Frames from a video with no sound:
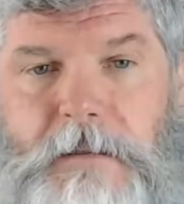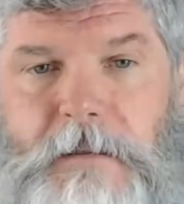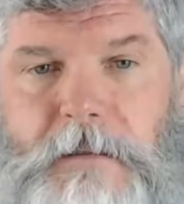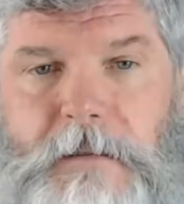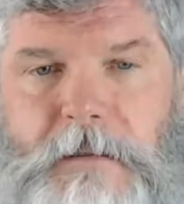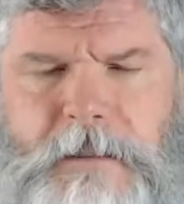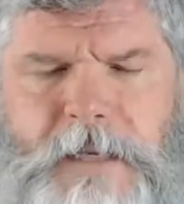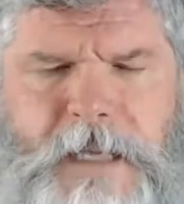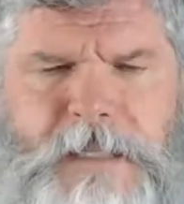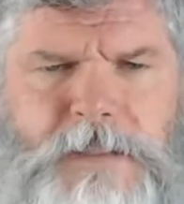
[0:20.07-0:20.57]

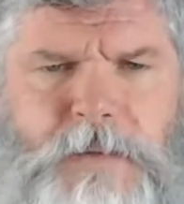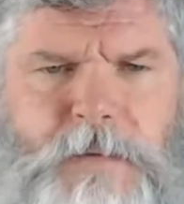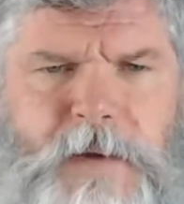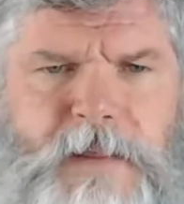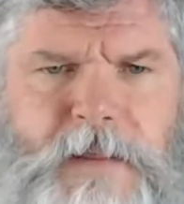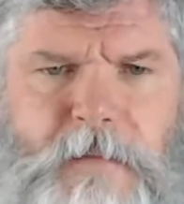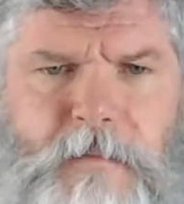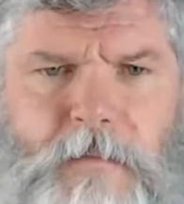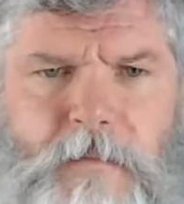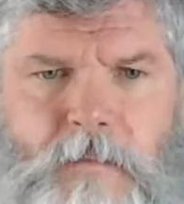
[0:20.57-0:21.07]
Not to weigh
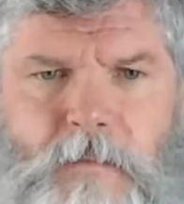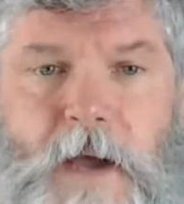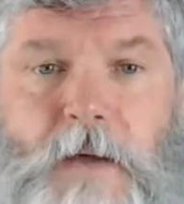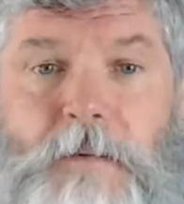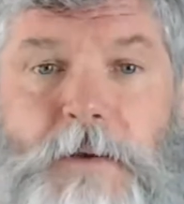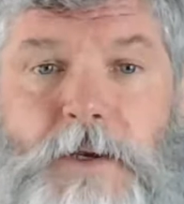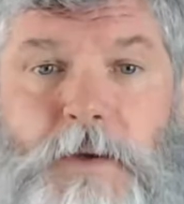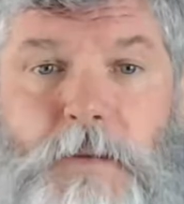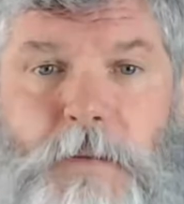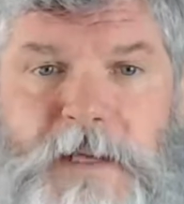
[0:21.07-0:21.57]
them. Why
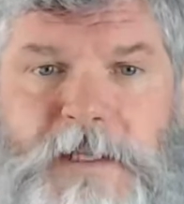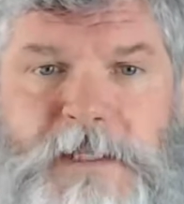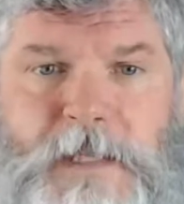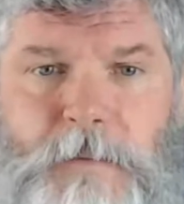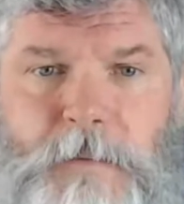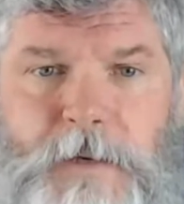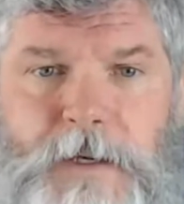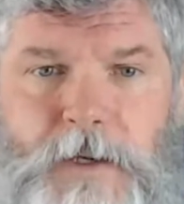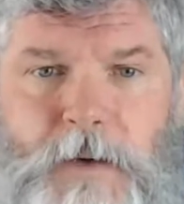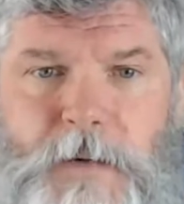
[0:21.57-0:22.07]
wouldn't you weigh
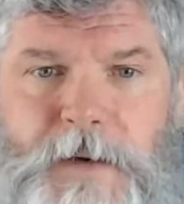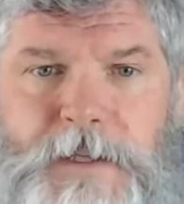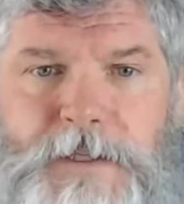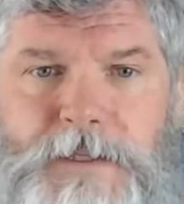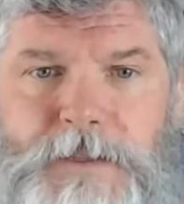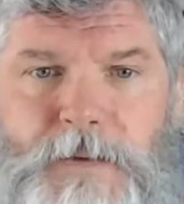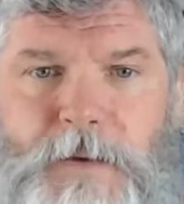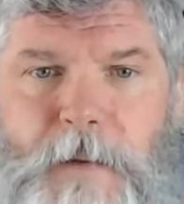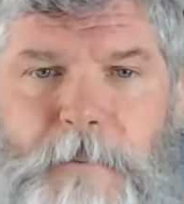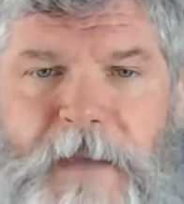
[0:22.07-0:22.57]
someone going
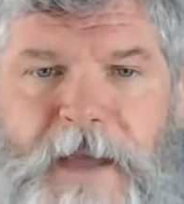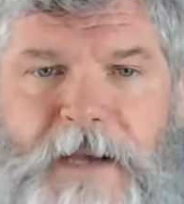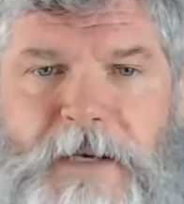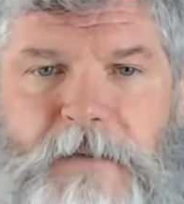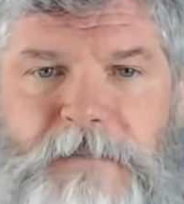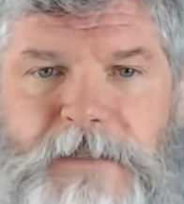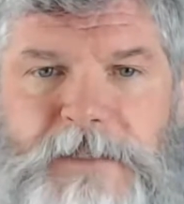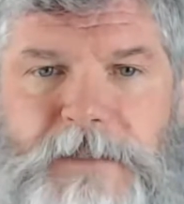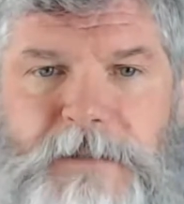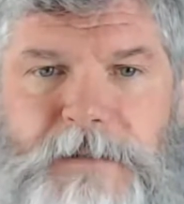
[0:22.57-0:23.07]
to a medical
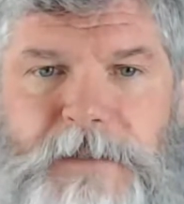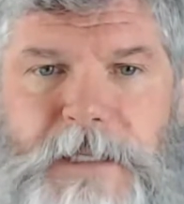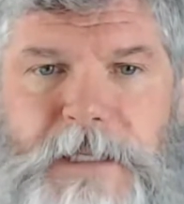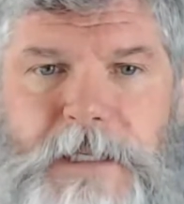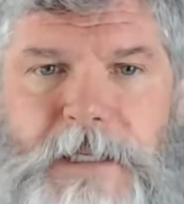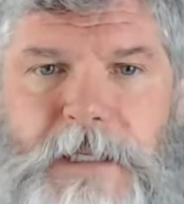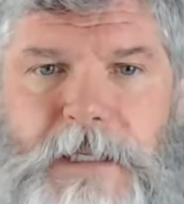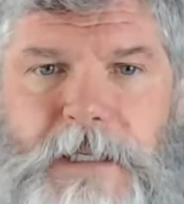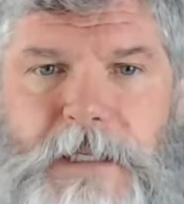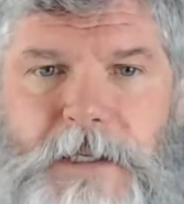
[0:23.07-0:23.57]
facility?
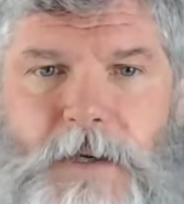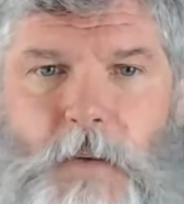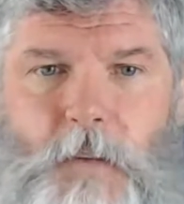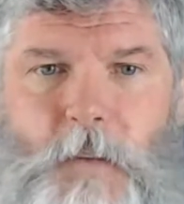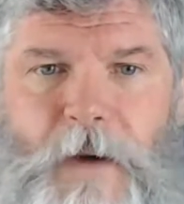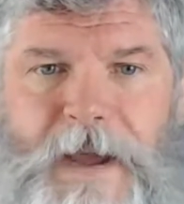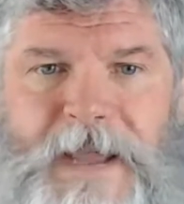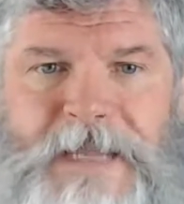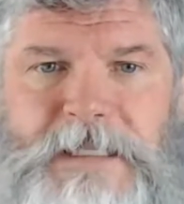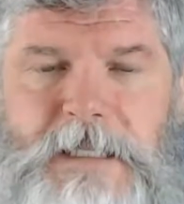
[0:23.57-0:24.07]

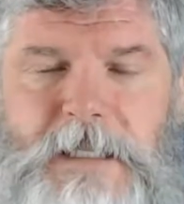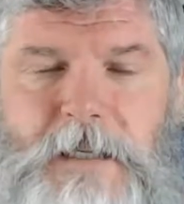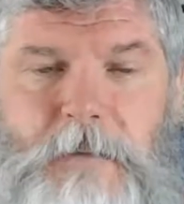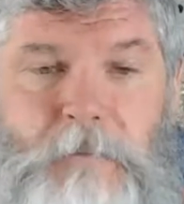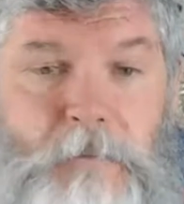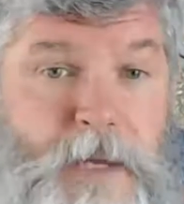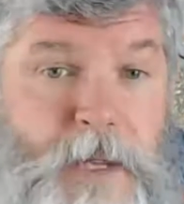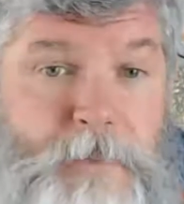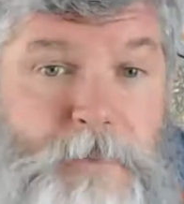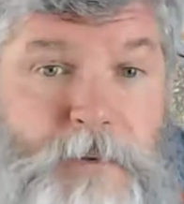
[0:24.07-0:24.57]
Weight,
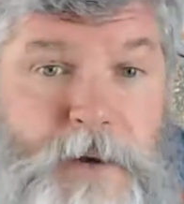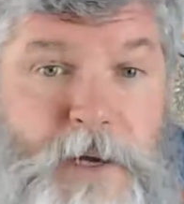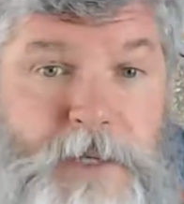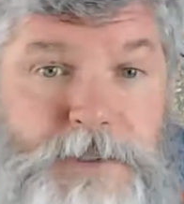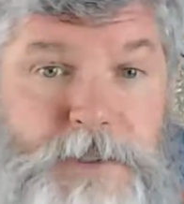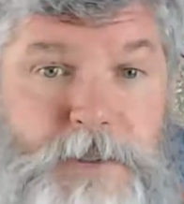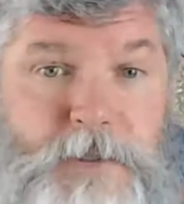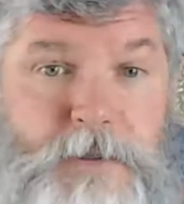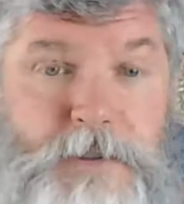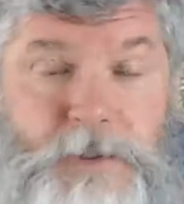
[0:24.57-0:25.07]
blood
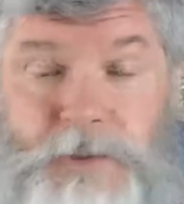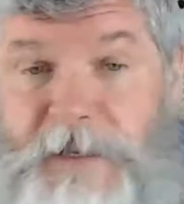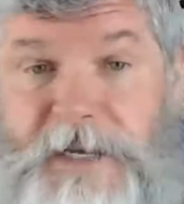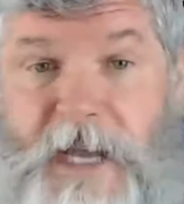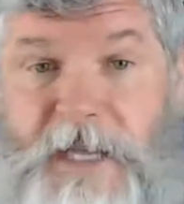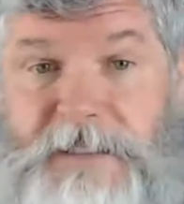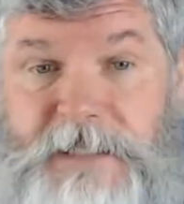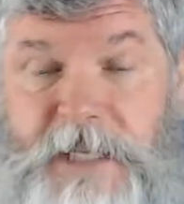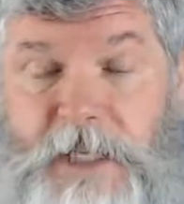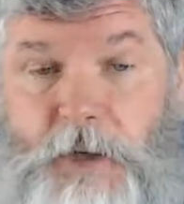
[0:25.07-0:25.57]
pressure. Should we
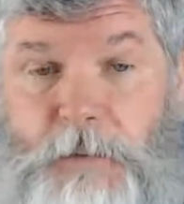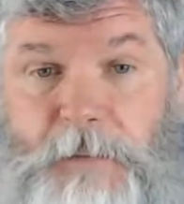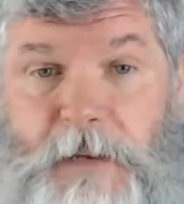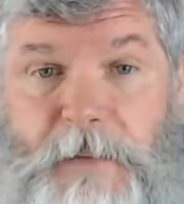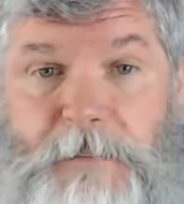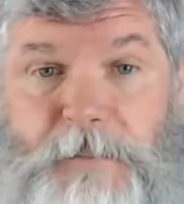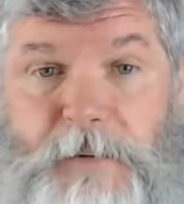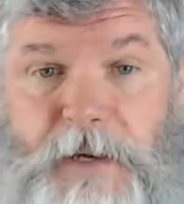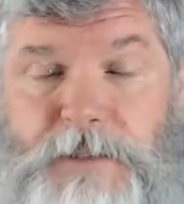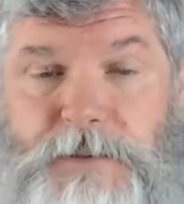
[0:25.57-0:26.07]
not take your
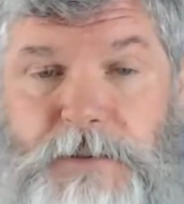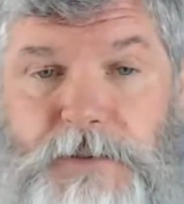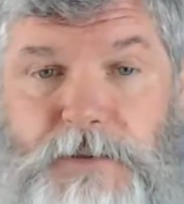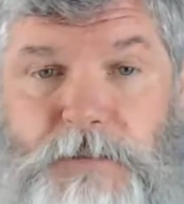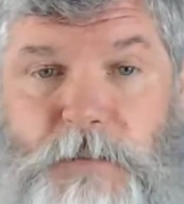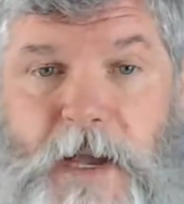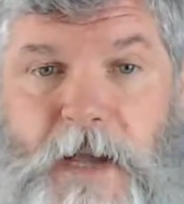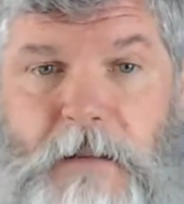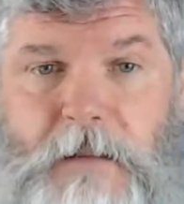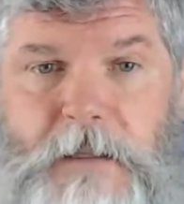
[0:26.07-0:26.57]
blood pressure as
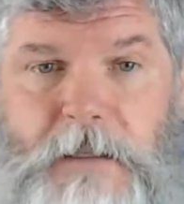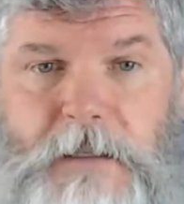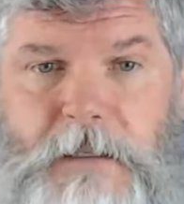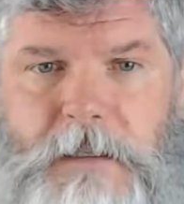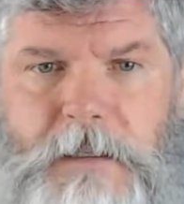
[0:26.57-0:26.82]
well?